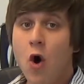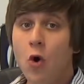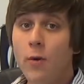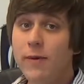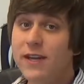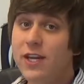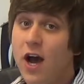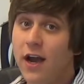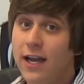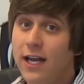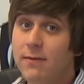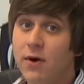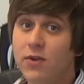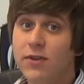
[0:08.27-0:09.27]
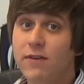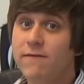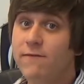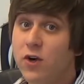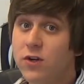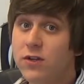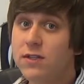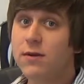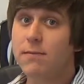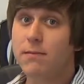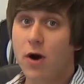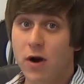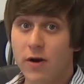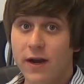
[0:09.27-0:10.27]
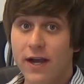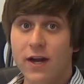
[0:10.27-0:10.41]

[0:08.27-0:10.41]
we'll be talking about the first part